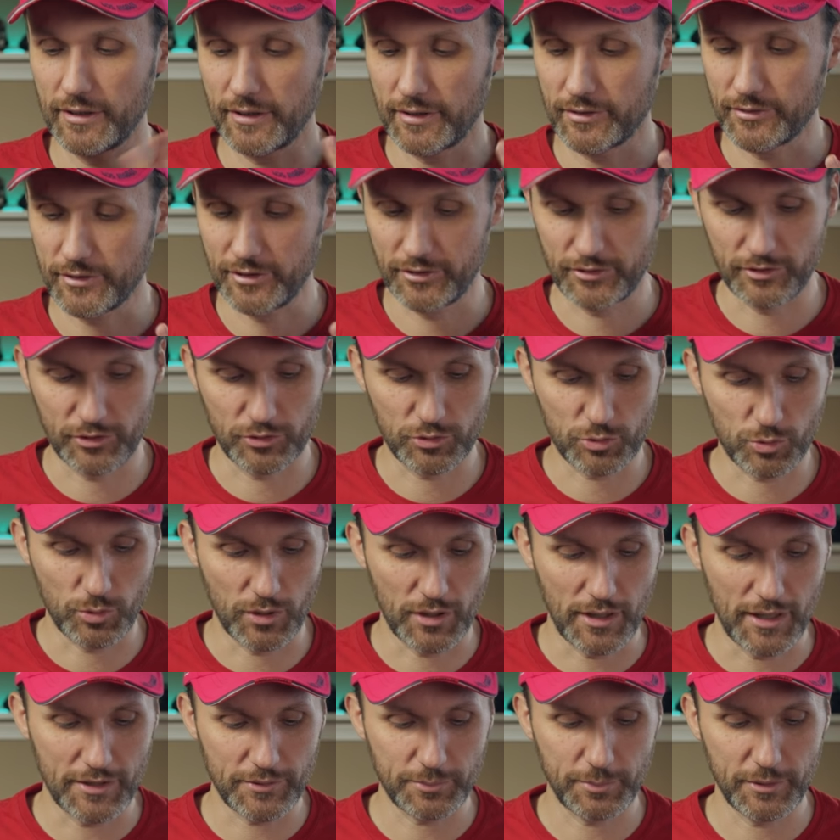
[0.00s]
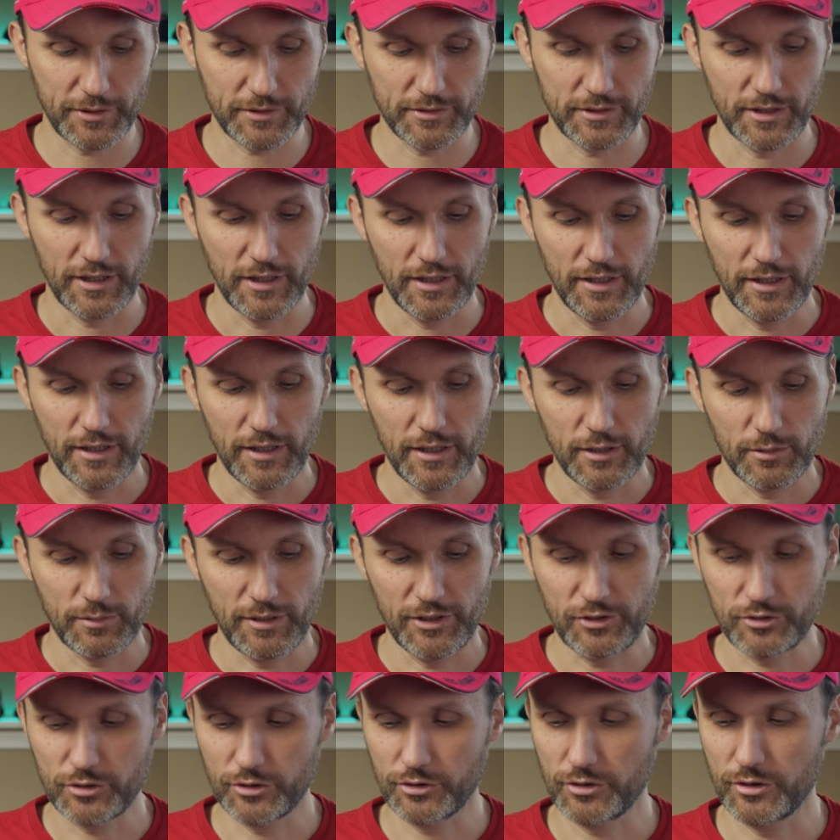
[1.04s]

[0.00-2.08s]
i guess it's a square aspect ratio.